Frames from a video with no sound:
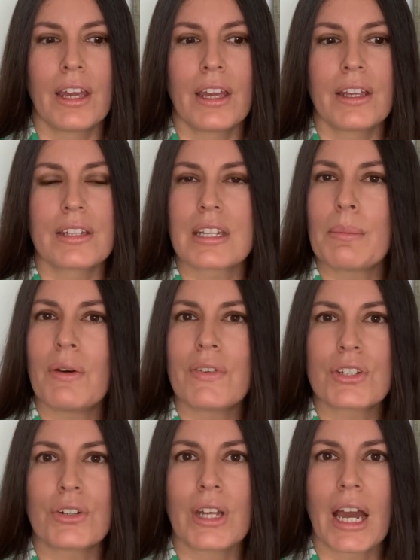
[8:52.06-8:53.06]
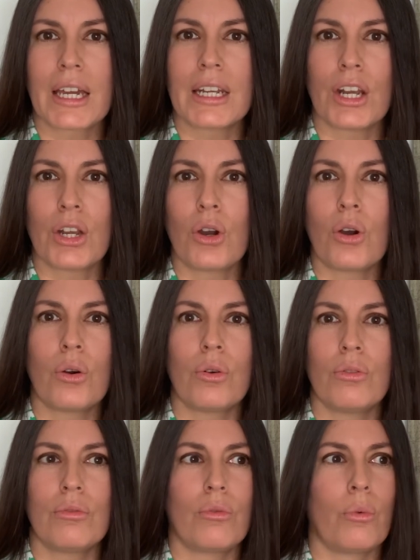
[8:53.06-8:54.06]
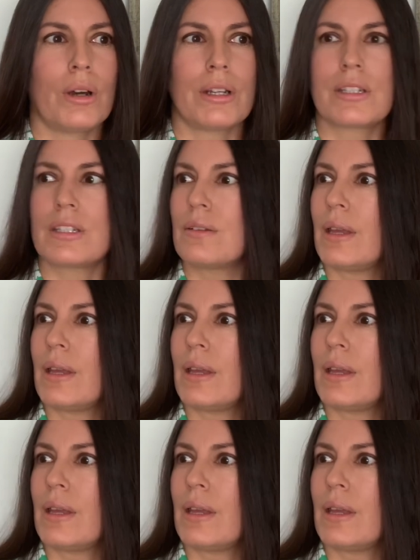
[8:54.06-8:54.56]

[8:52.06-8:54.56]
some of us are not going to know what's